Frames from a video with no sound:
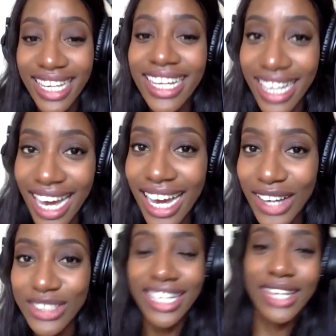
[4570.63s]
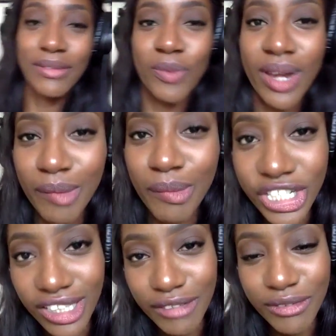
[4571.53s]
Yeah, I was like, he was waiting
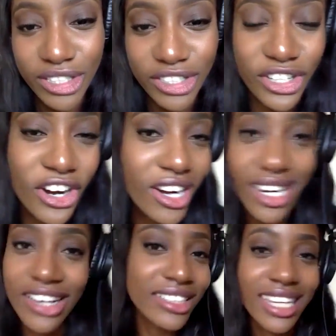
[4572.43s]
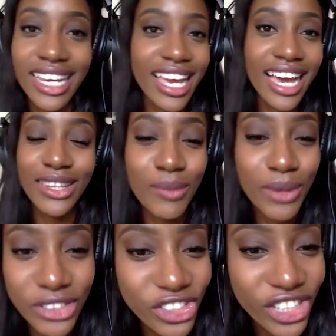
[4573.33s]
patiently for his turn, and I was like, "Yeah, the
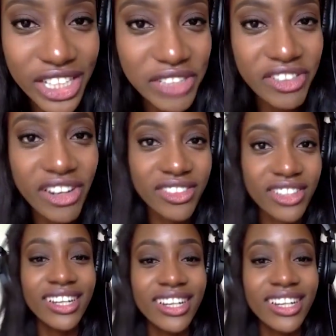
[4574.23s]
world's changed forever."